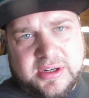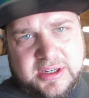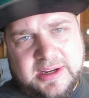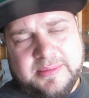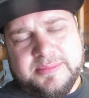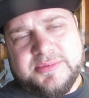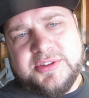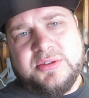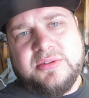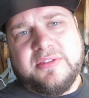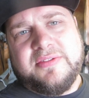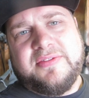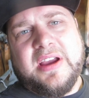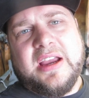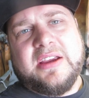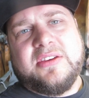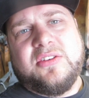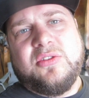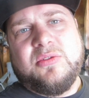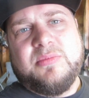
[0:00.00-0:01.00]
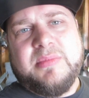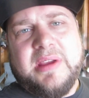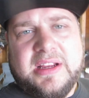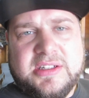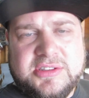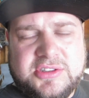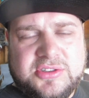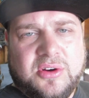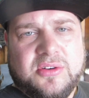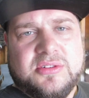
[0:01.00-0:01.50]
it up to a vacuum
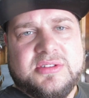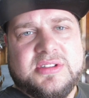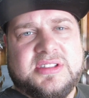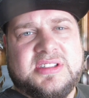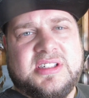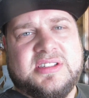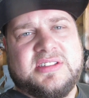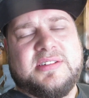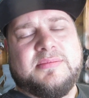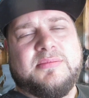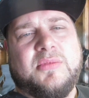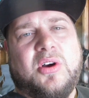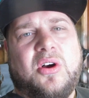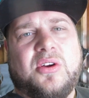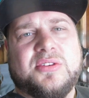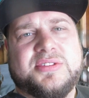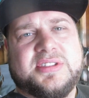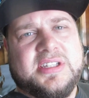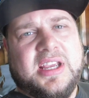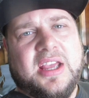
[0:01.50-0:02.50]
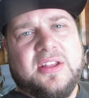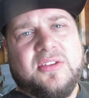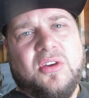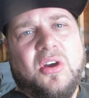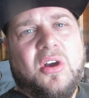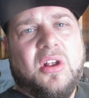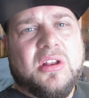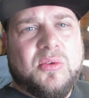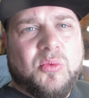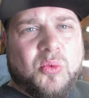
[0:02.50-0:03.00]
and charge the system all together
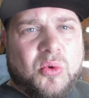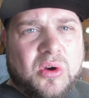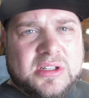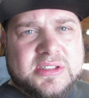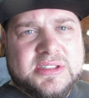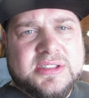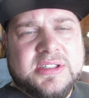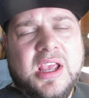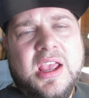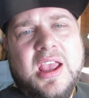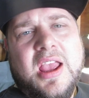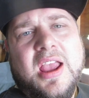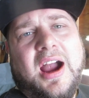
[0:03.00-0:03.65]
all in once.